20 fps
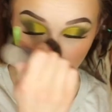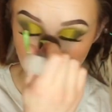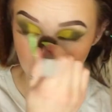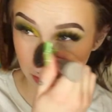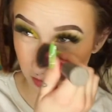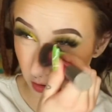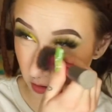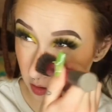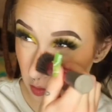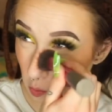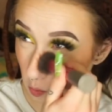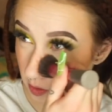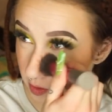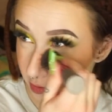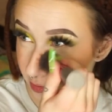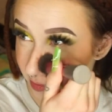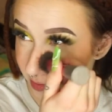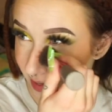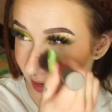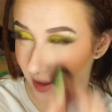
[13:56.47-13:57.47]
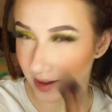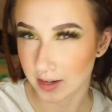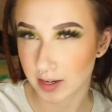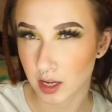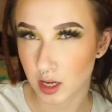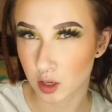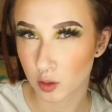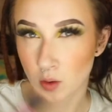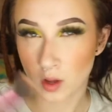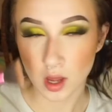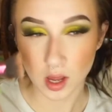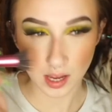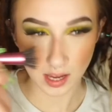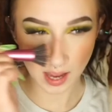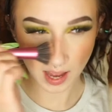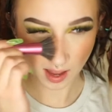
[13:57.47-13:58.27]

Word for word: Very weird, I know. It